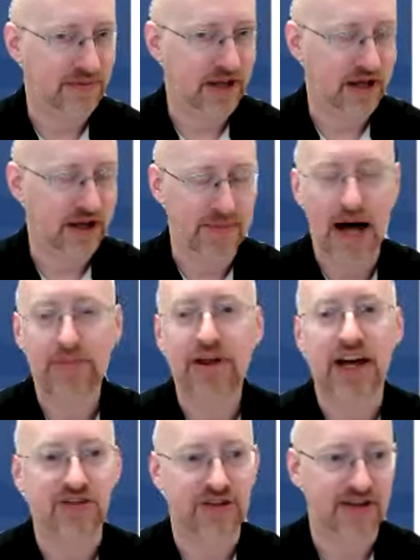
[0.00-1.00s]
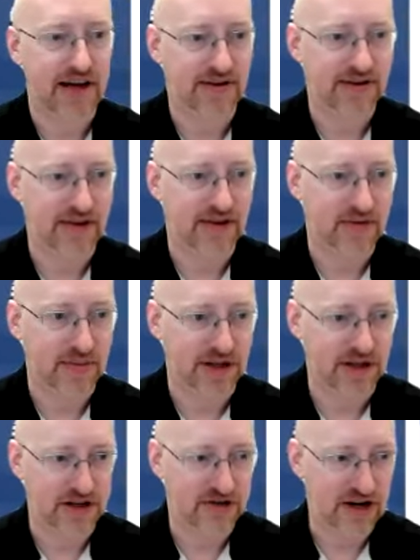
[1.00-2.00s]
applications have
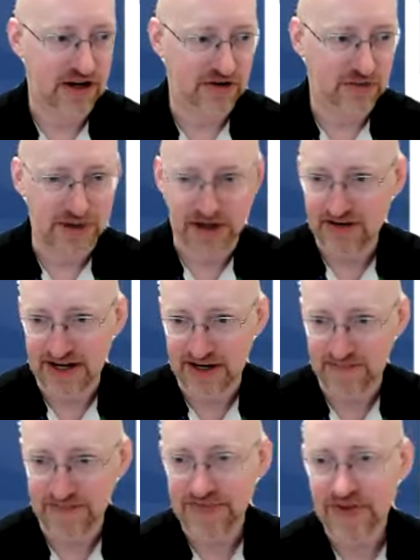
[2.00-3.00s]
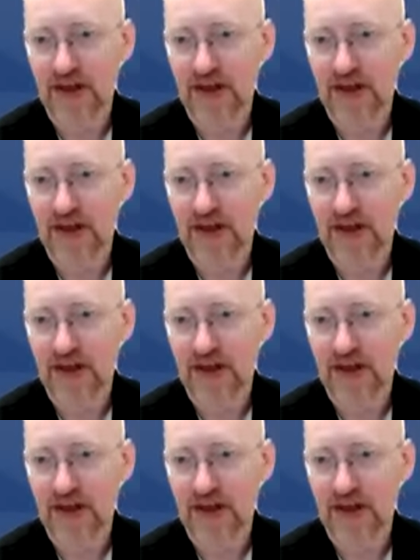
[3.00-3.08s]
accessibility checkers built in.